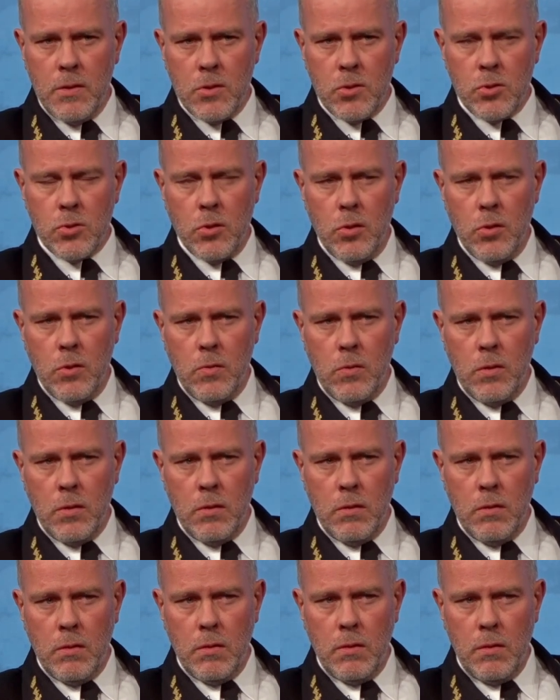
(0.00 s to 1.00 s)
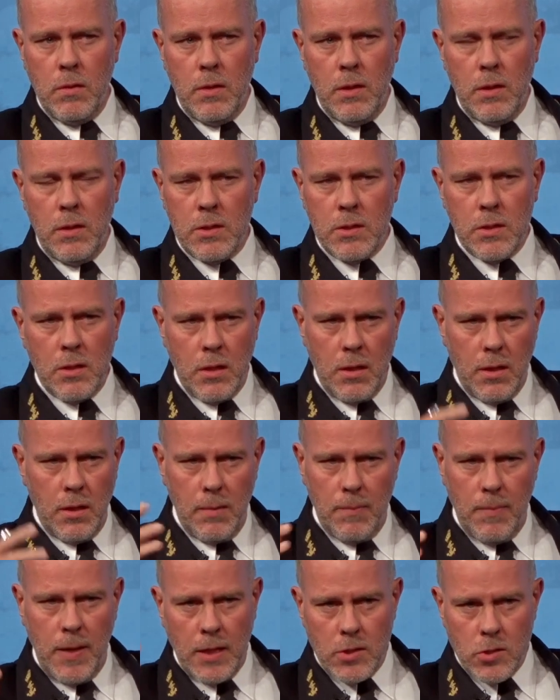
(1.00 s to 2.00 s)
So it is
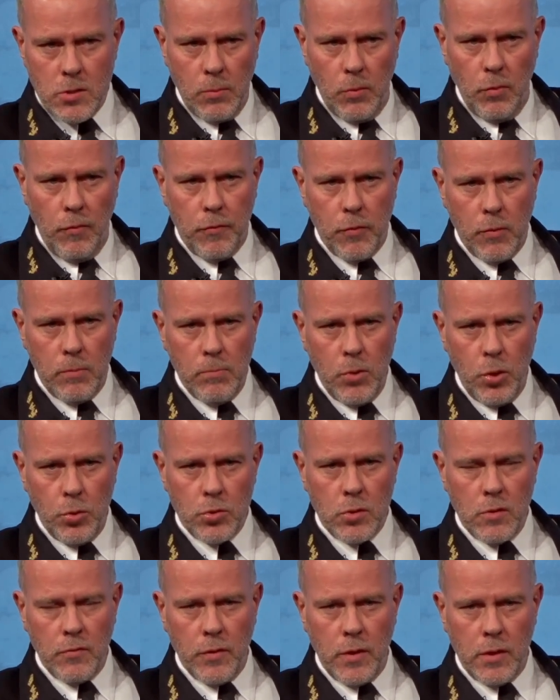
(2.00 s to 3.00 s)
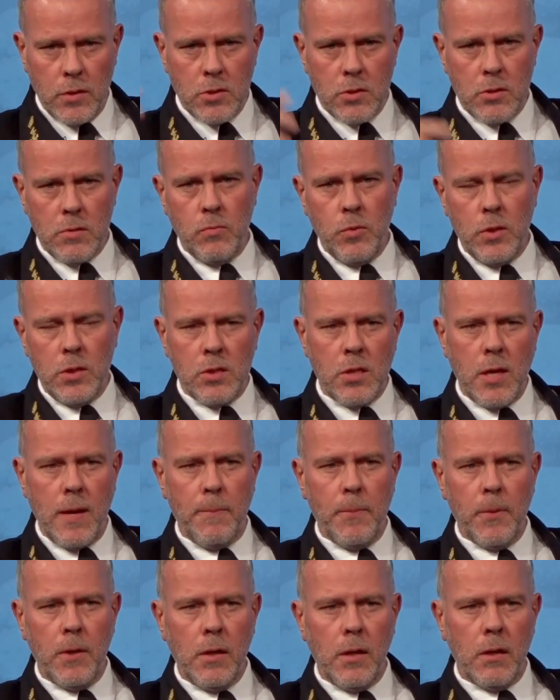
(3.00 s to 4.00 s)
unimaginable for most of us what is
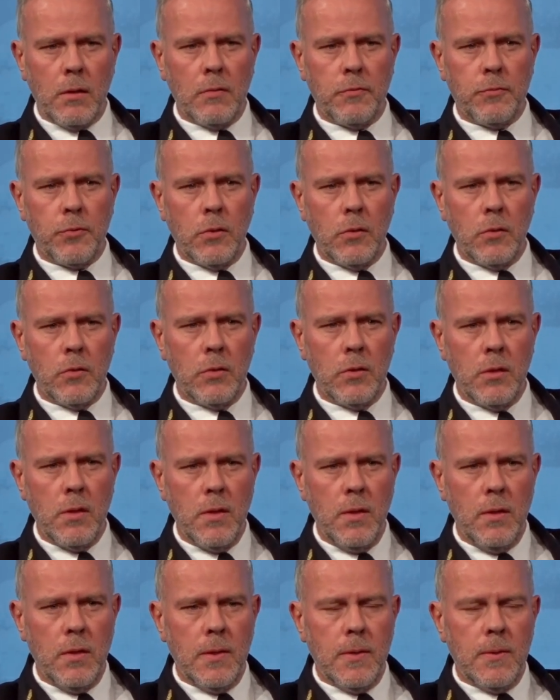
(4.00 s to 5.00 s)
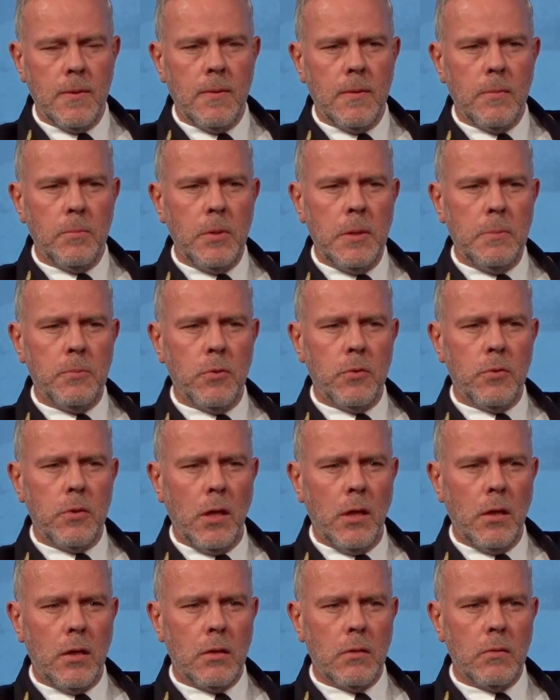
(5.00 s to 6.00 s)
happening at the front. People
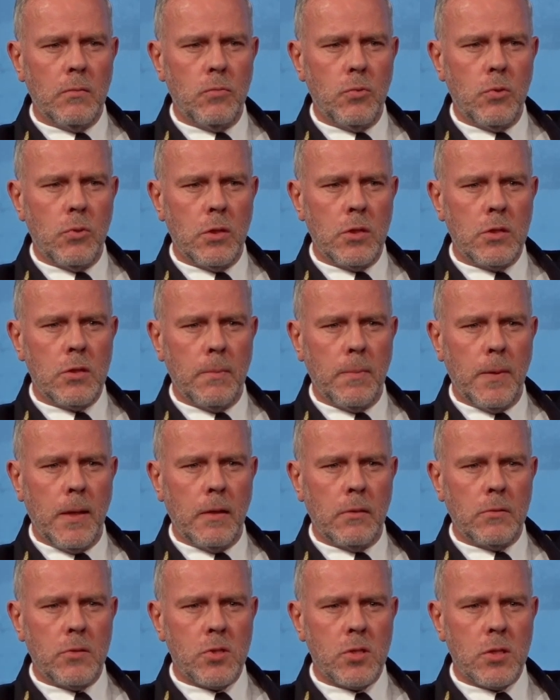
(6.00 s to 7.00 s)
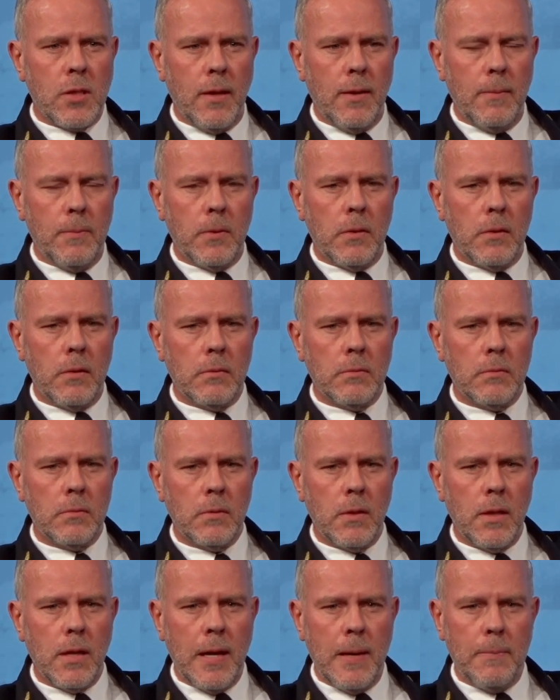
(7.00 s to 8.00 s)
think war is about cyber,
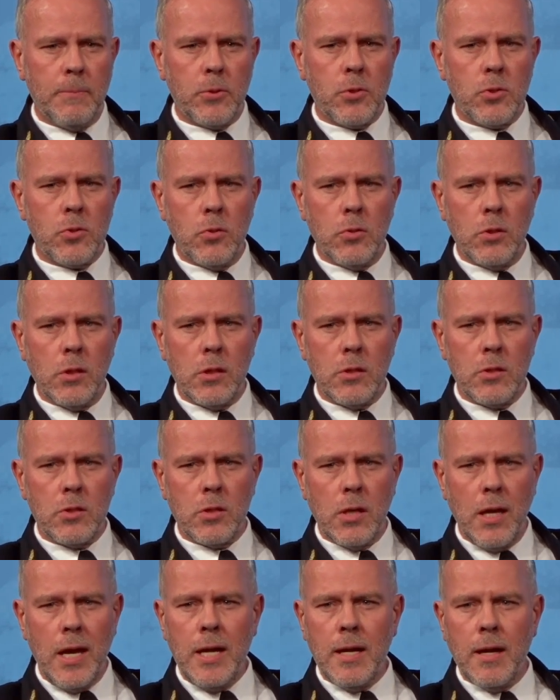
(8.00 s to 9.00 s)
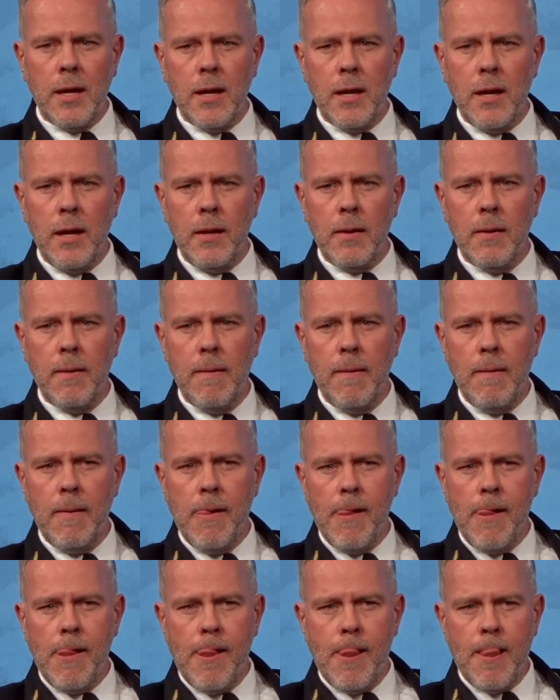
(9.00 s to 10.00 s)
hypersonics, AI,
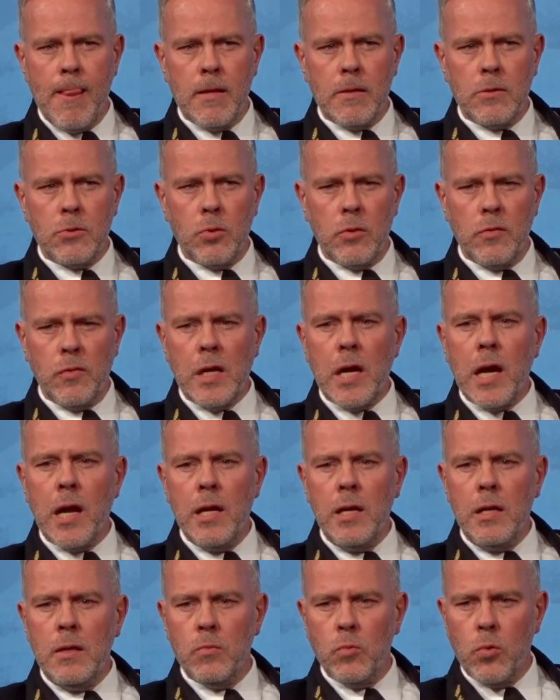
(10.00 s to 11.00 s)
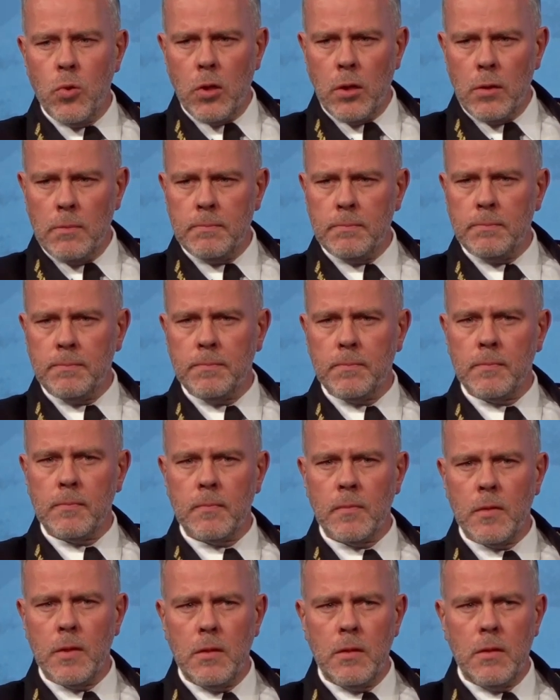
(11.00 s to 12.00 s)
sort of a clean war.
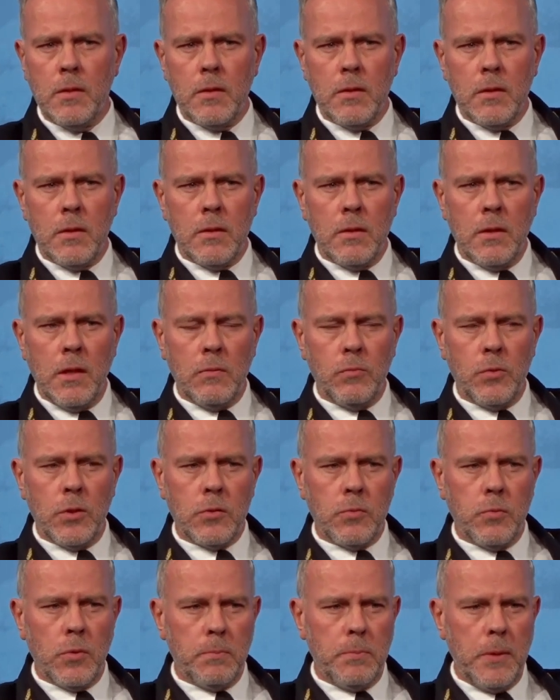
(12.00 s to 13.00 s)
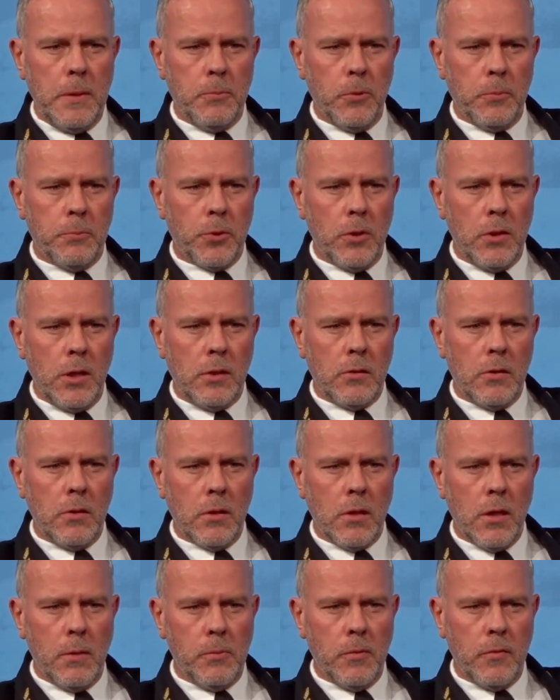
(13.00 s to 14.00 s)
That was what people predicted a
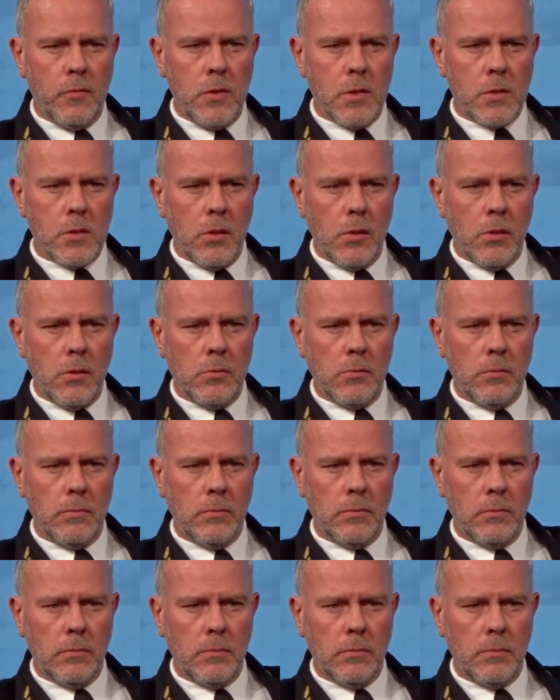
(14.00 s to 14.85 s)
couple of years ago.